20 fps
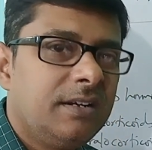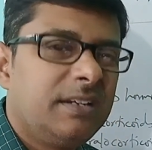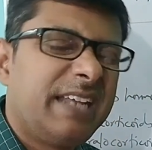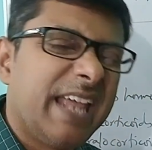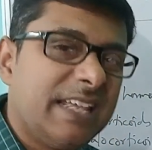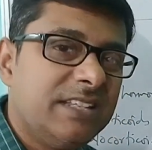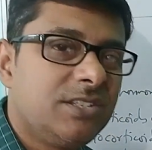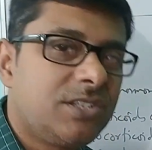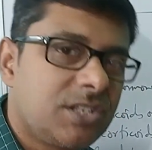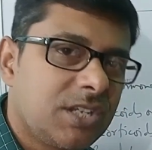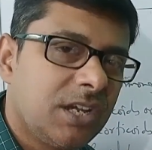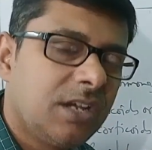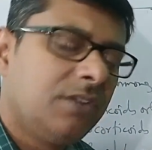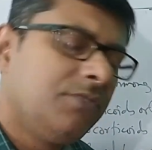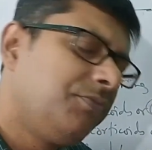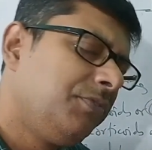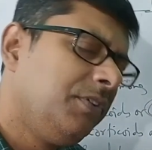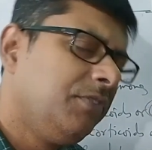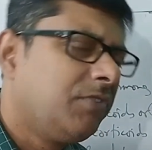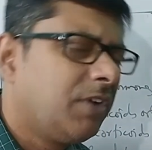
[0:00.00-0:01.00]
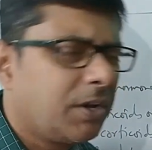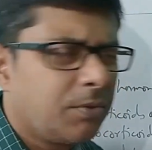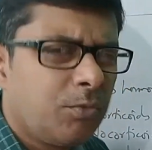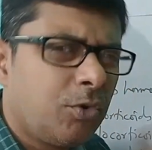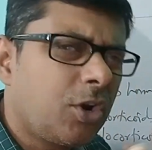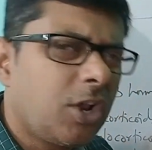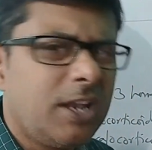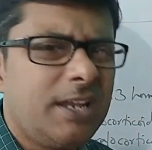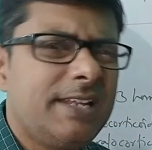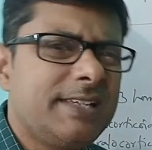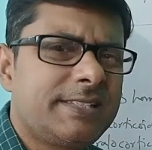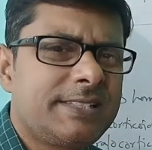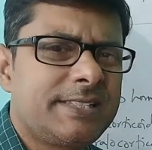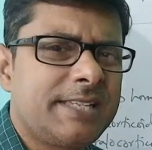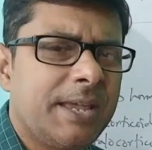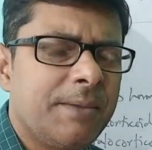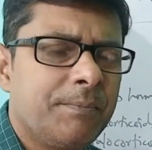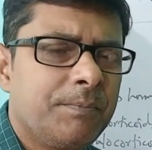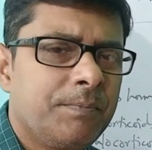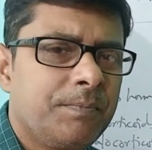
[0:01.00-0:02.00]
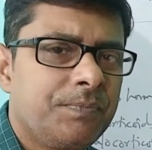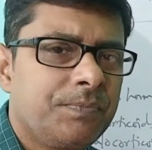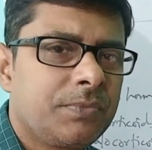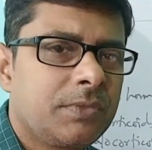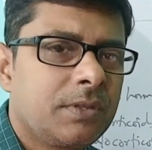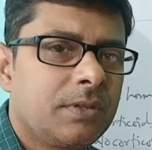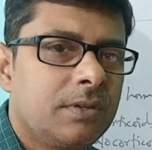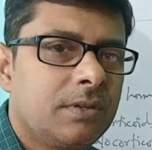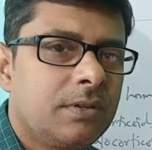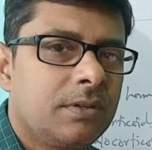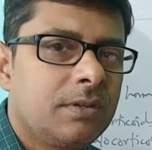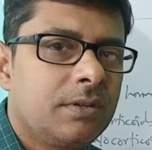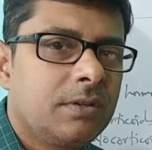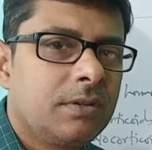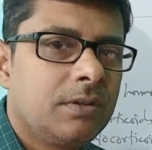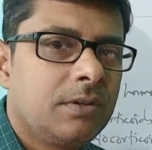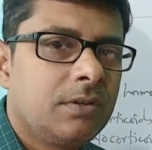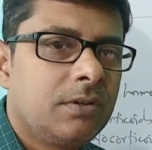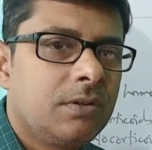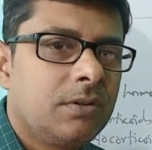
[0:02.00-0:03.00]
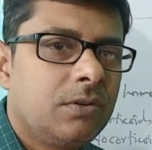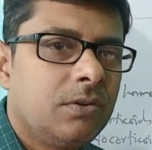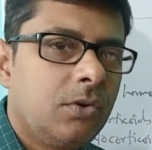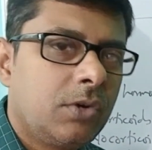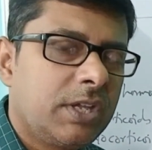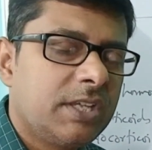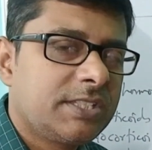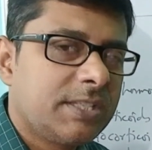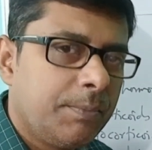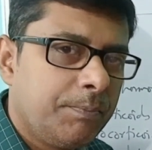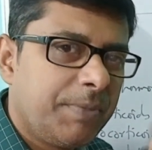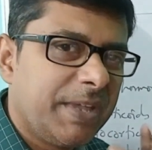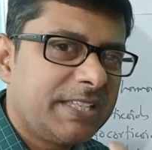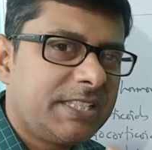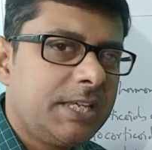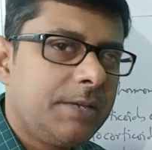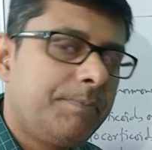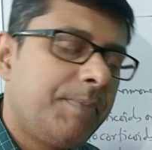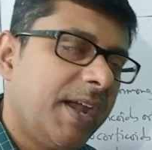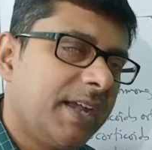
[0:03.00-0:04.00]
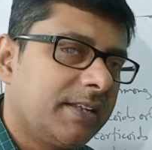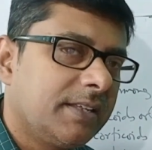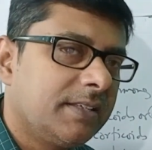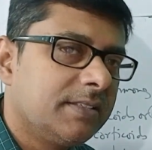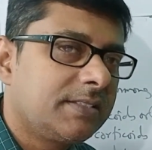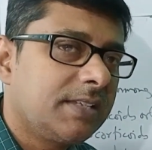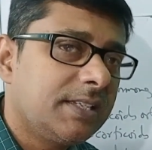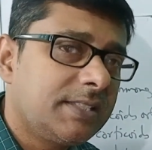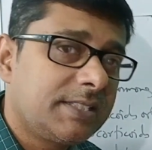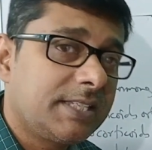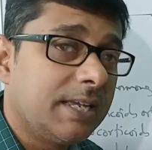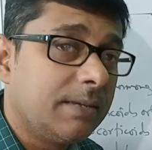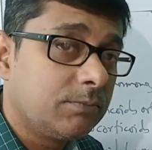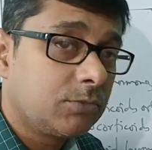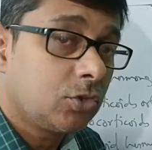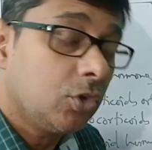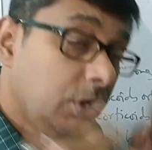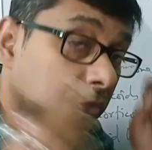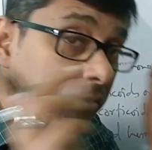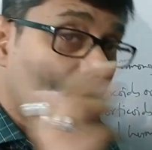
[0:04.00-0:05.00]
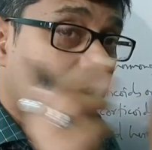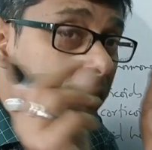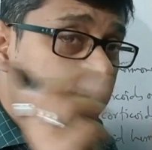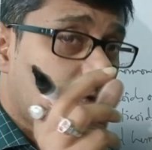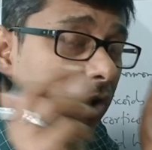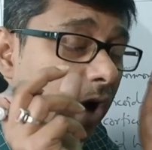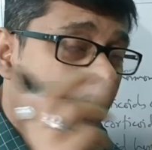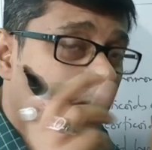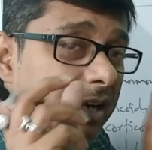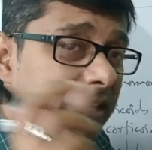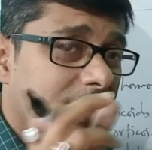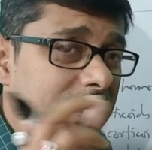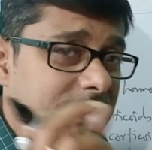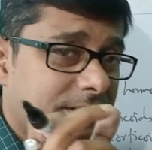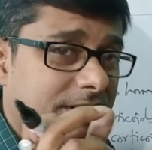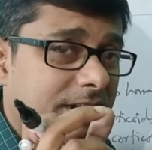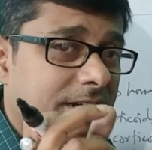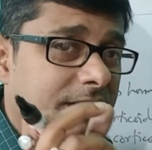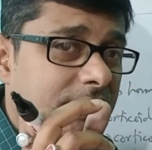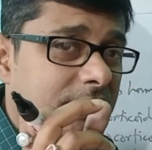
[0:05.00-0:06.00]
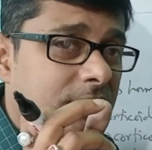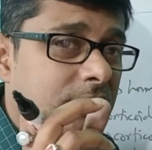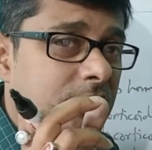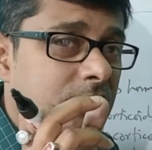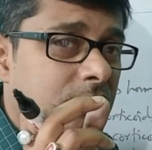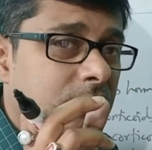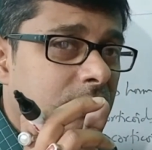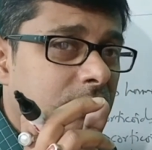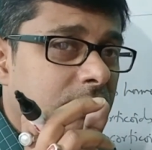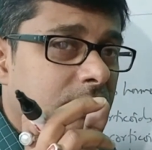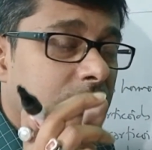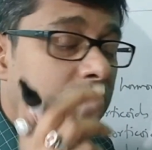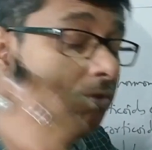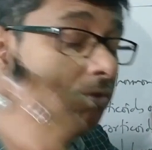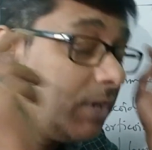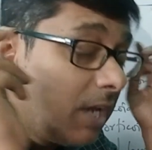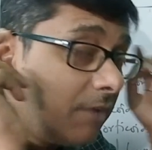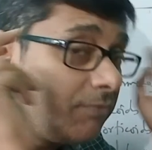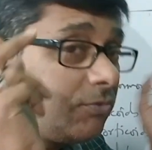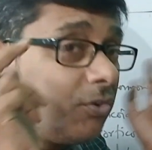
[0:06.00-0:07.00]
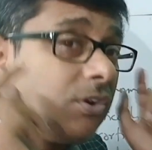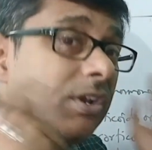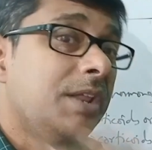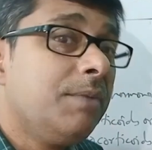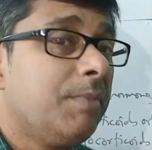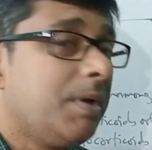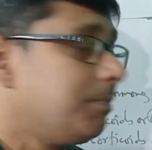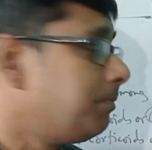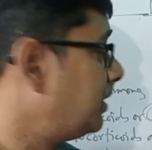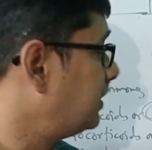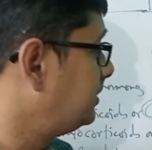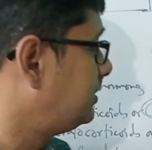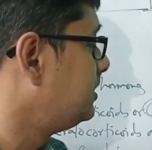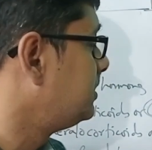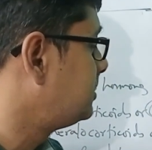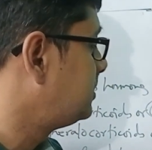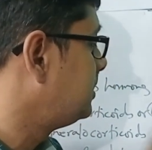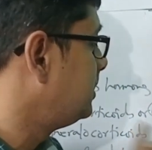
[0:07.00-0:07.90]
tension, fever, more or less same. Okay, some basic patterns are same. So you will have to understand. You will have to remember these